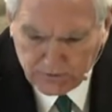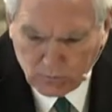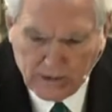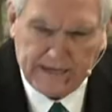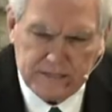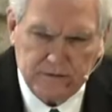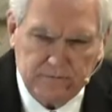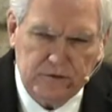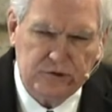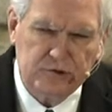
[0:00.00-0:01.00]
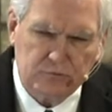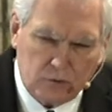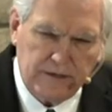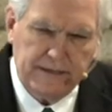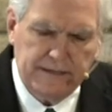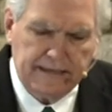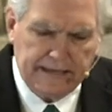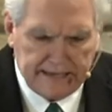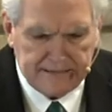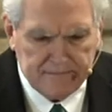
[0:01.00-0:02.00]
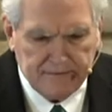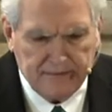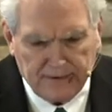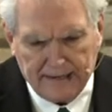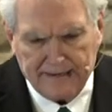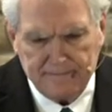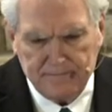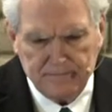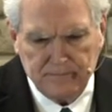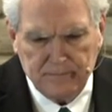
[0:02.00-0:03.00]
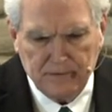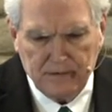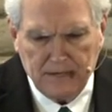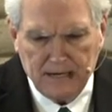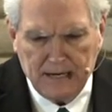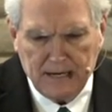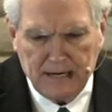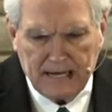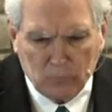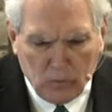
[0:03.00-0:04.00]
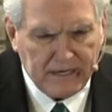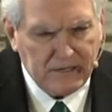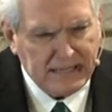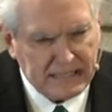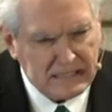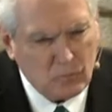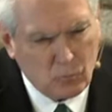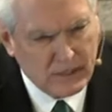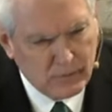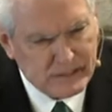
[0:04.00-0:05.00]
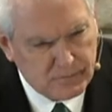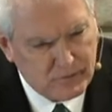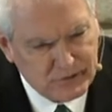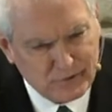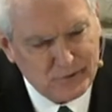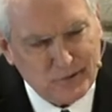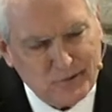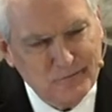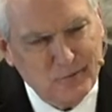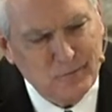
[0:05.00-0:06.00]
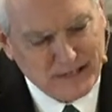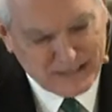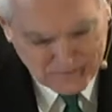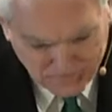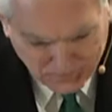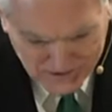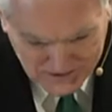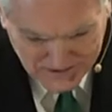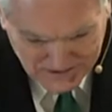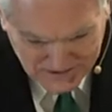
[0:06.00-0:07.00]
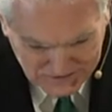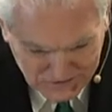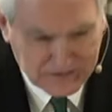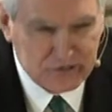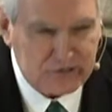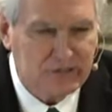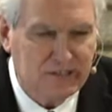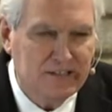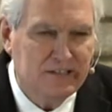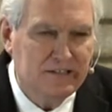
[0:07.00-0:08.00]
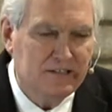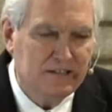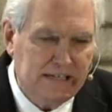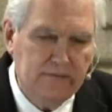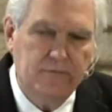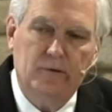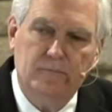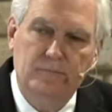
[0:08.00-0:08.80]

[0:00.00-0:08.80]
ways of destroying the kingdom of God. And what are we supposed to do when we confront such evil?